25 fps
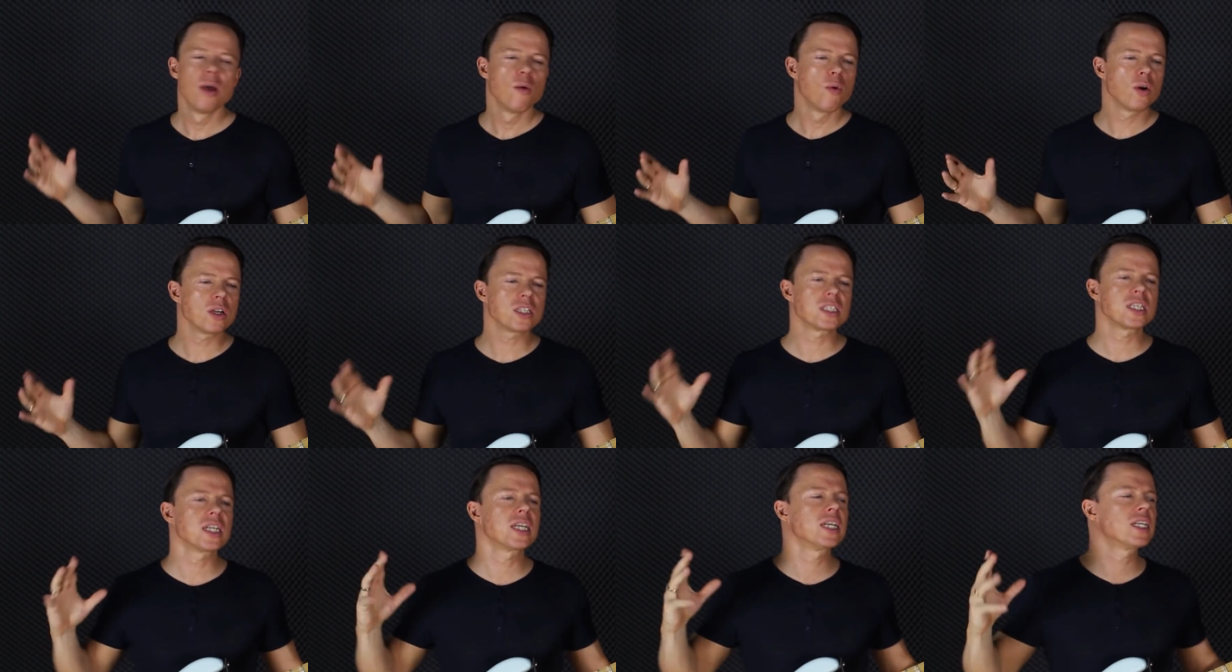
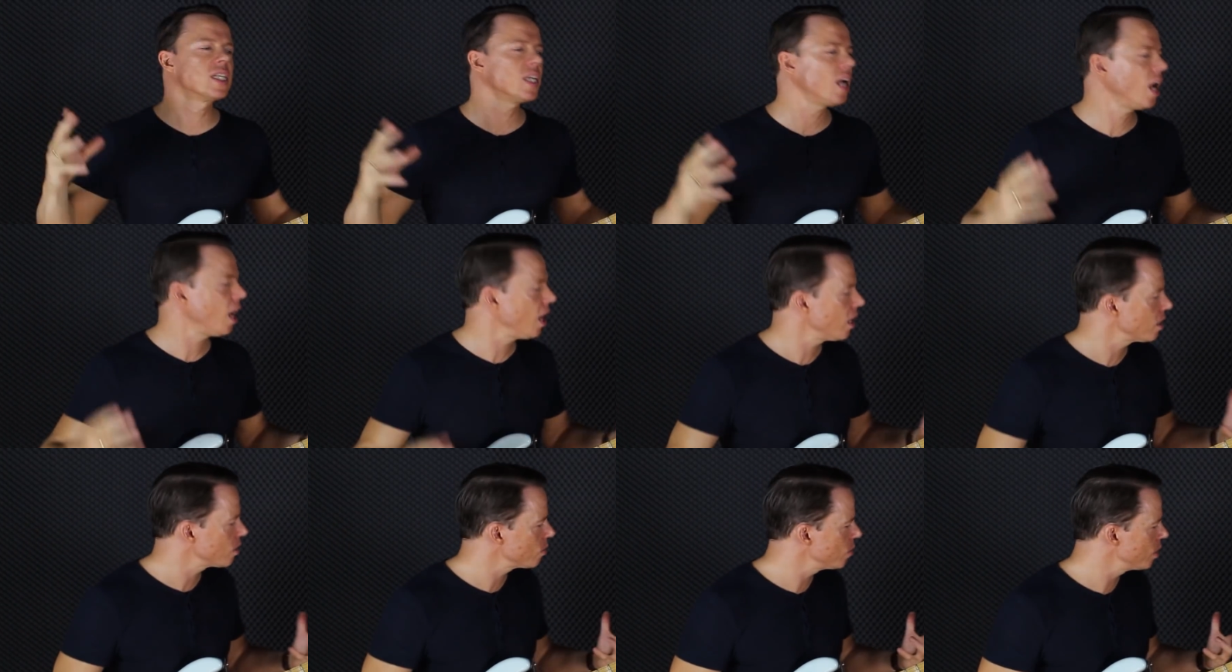What's the
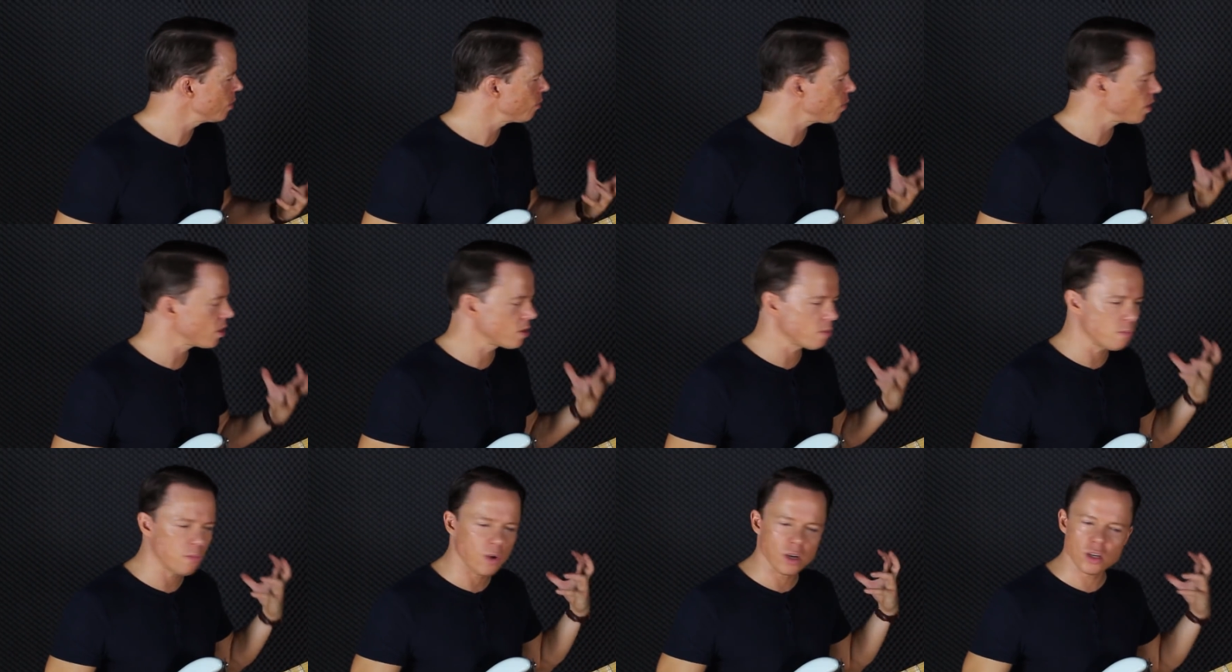guitar doing?
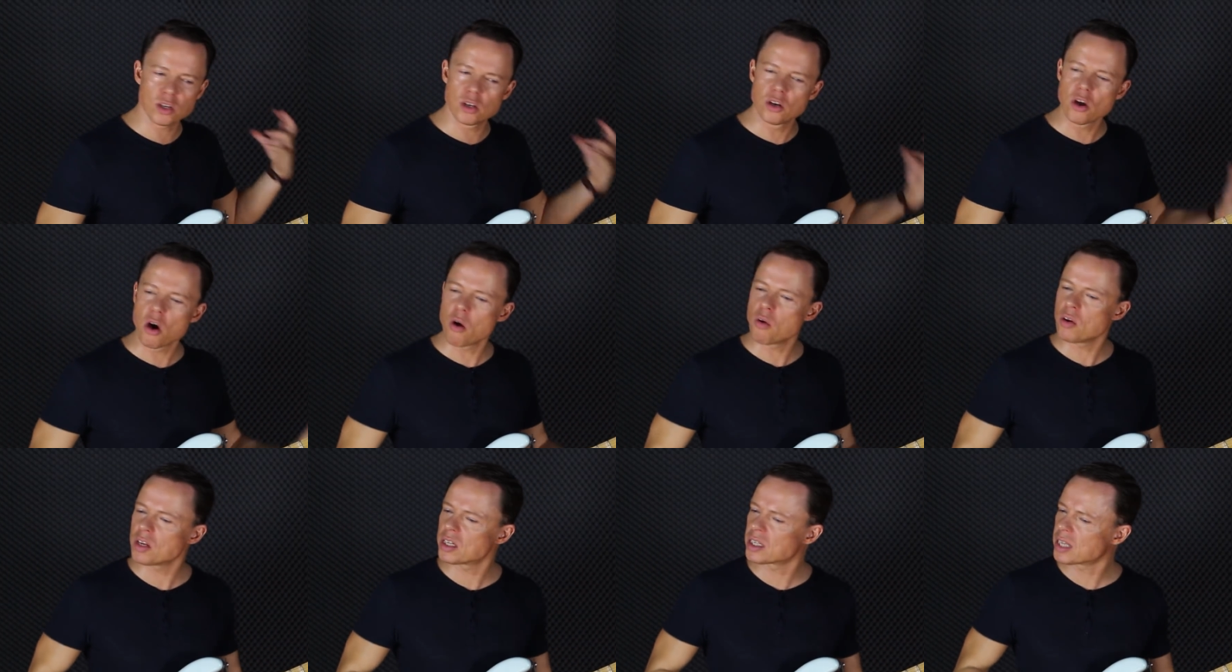What
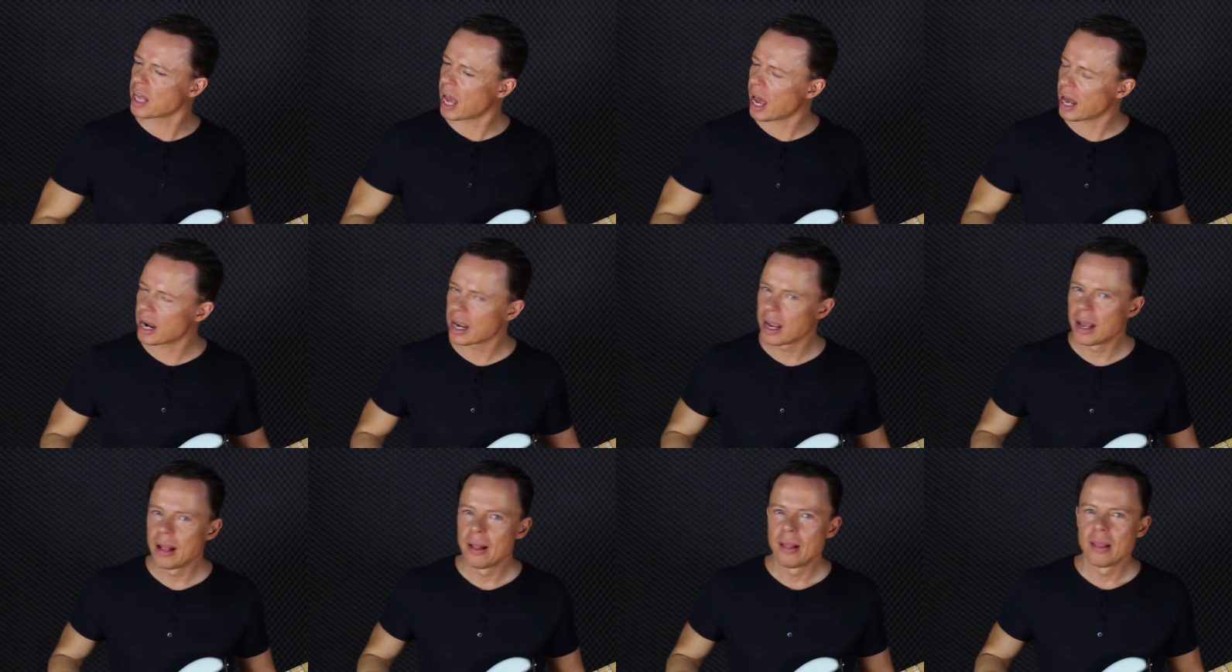note is
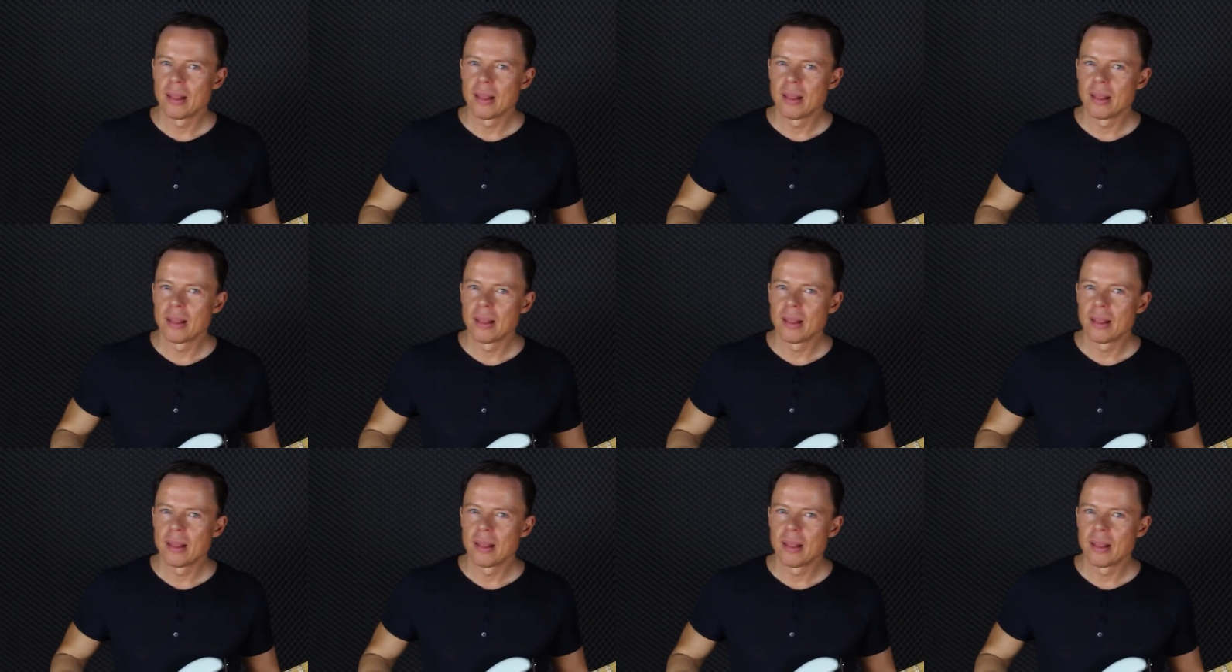that?